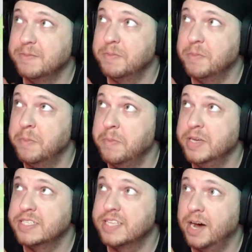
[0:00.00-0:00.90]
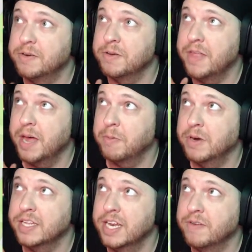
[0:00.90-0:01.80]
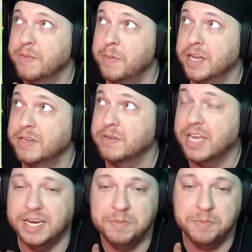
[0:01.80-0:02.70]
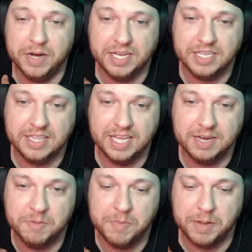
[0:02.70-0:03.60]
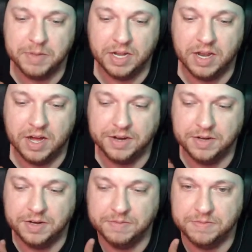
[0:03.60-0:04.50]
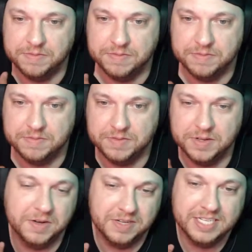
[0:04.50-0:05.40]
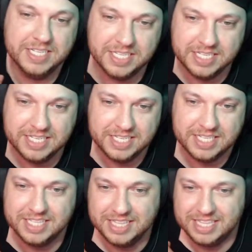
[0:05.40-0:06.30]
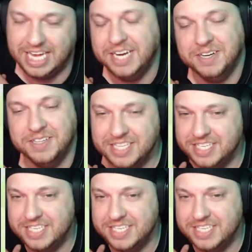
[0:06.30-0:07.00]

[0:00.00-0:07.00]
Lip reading: missed out on that one. I didn't have the money to get them, but they remind me a lot of, you know, I don't know.